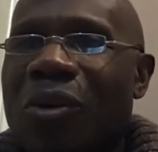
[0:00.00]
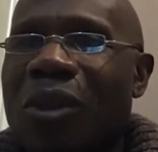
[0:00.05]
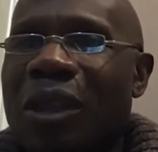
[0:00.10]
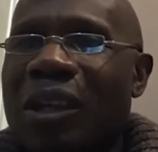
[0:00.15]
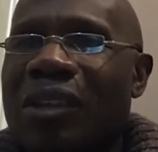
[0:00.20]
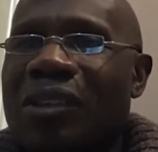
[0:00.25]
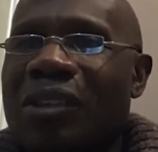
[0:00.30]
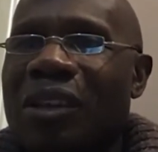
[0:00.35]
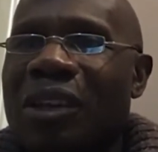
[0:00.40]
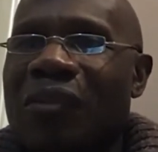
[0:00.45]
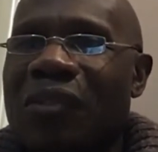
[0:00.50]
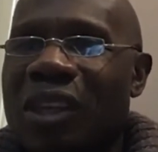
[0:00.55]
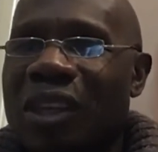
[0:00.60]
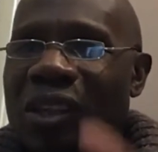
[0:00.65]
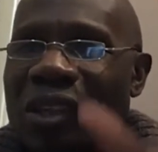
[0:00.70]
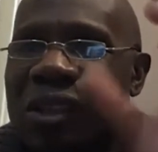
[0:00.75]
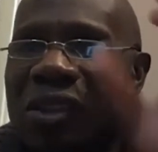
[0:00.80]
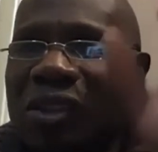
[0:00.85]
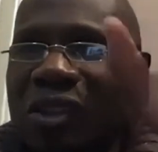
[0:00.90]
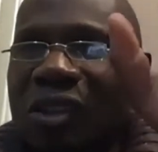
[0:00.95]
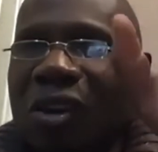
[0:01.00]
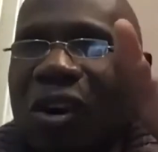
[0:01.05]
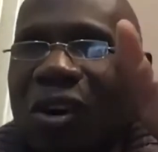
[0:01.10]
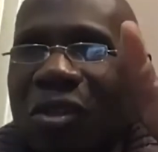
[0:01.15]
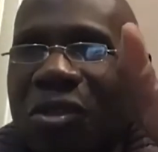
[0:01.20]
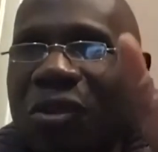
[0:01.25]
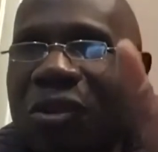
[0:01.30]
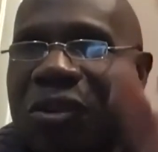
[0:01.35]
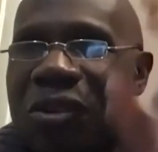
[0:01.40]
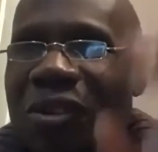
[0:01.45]
whole idea of killing the
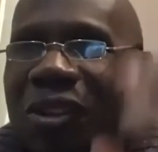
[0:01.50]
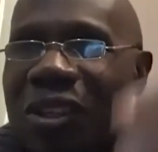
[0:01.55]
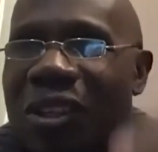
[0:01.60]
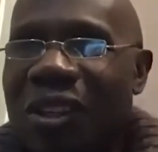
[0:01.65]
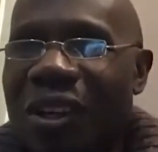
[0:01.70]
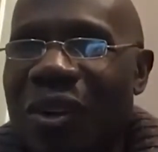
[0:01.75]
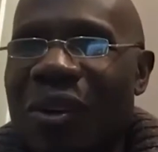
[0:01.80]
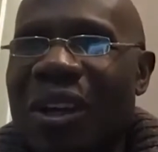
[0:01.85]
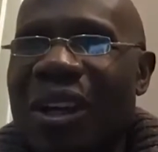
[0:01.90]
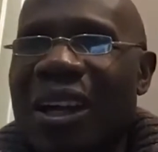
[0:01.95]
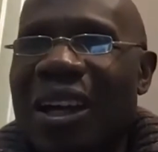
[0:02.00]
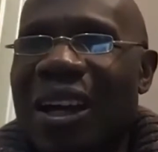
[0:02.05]
author, you know.